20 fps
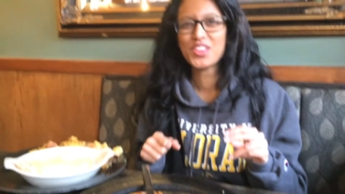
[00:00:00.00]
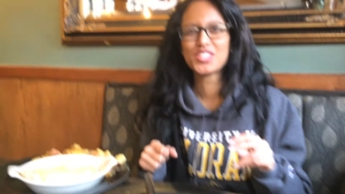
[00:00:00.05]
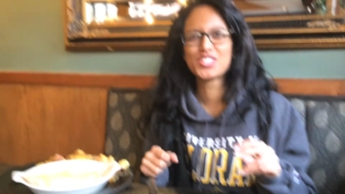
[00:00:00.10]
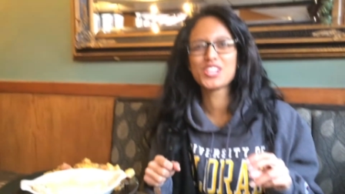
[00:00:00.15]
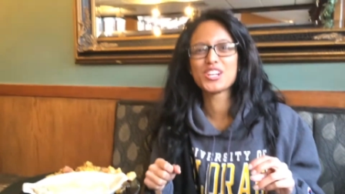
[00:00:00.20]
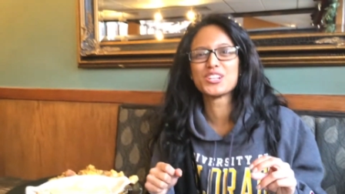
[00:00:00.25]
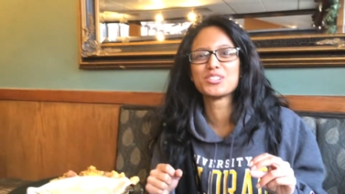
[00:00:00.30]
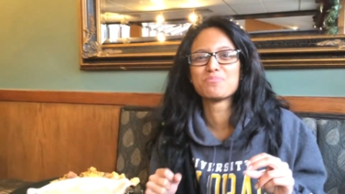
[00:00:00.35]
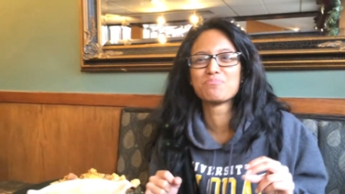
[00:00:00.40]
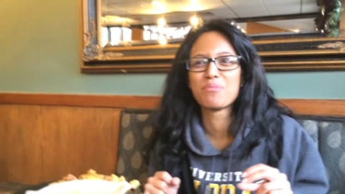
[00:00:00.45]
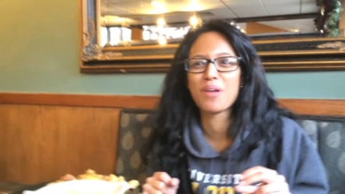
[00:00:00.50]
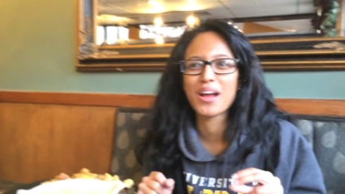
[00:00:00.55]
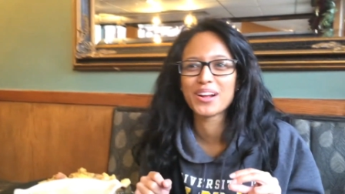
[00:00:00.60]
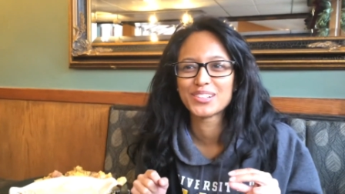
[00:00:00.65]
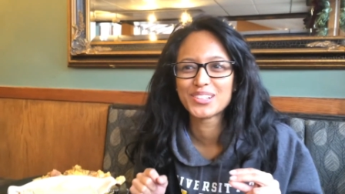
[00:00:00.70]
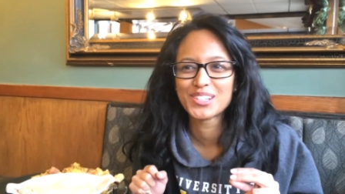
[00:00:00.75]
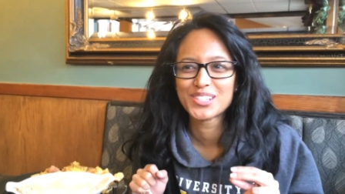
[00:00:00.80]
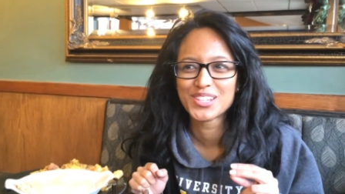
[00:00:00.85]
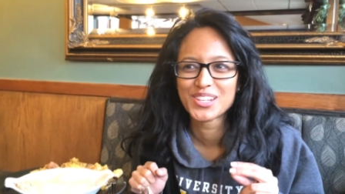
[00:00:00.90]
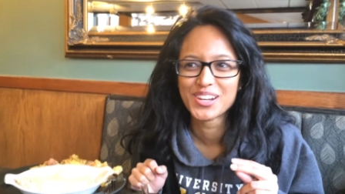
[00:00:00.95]
She was
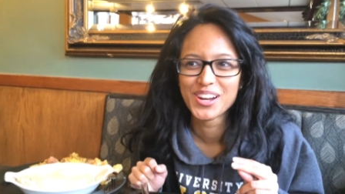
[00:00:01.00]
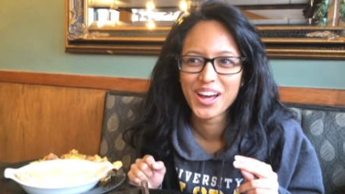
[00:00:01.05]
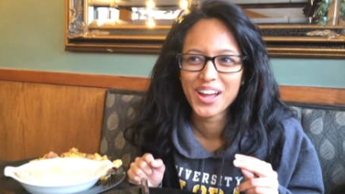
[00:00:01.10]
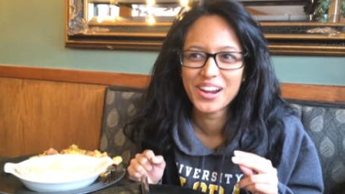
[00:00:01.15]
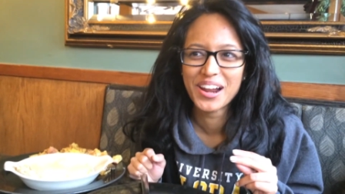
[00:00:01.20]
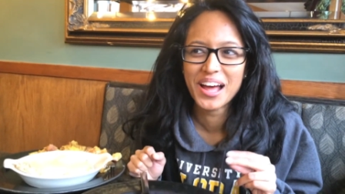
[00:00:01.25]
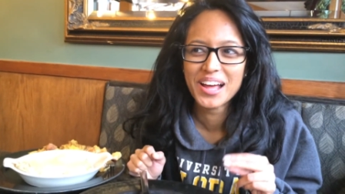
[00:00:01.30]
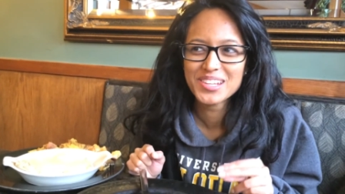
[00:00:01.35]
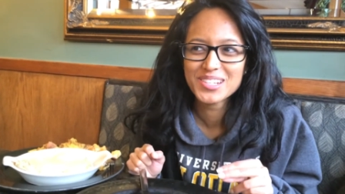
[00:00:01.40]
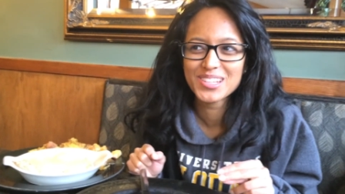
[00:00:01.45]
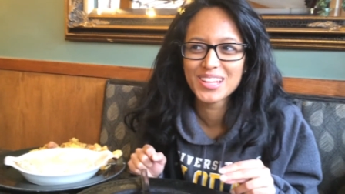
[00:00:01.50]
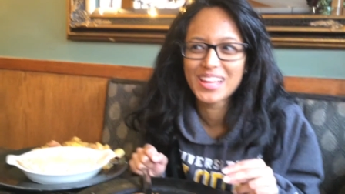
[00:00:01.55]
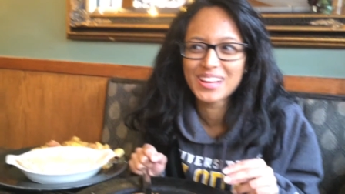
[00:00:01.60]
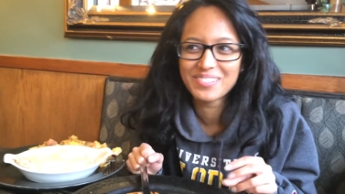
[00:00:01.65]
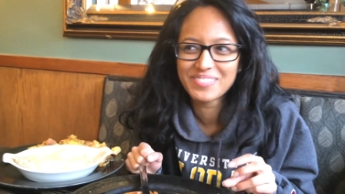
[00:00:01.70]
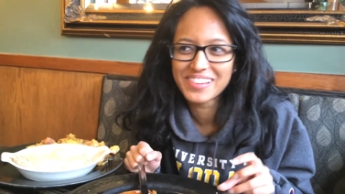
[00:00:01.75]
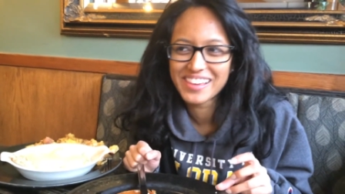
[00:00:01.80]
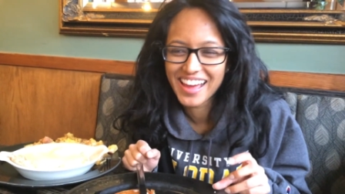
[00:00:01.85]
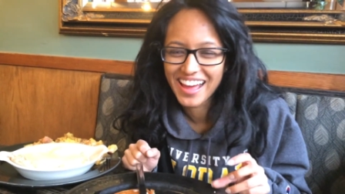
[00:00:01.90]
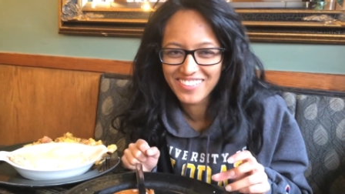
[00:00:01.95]
practicing on us like
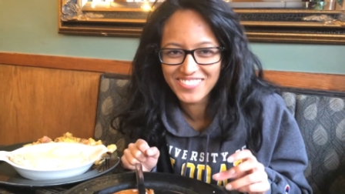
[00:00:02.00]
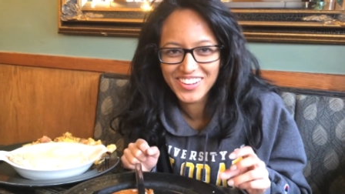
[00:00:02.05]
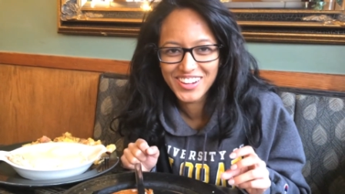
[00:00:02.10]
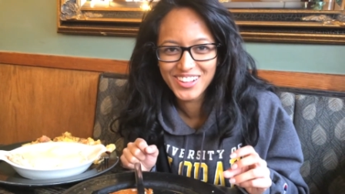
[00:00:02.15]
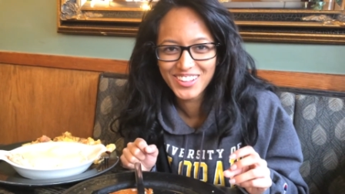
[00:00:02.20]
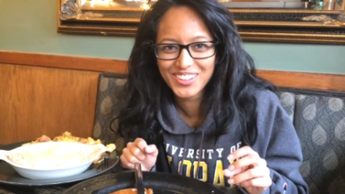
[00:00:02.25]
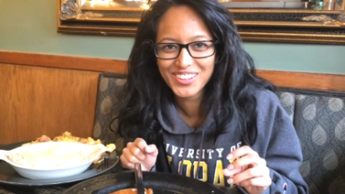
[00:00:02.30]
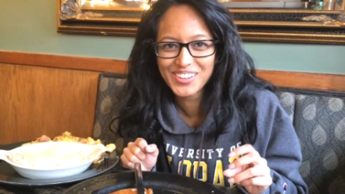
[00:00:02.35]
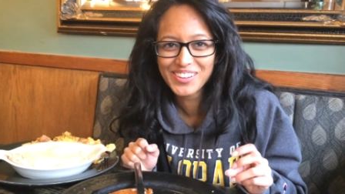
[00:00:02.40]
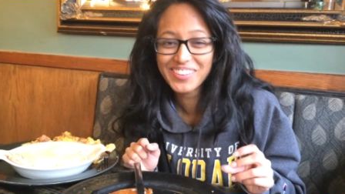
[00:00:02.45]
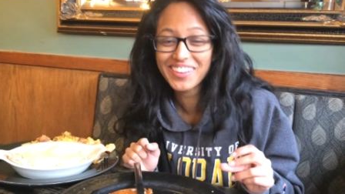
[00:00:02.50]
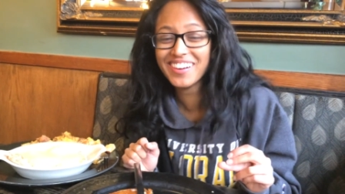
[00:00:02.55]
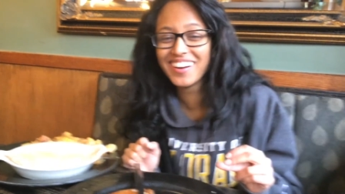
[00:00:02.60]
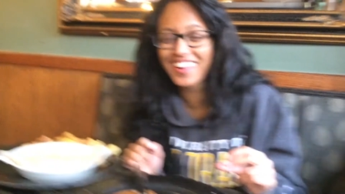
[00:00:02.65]
we have a clue.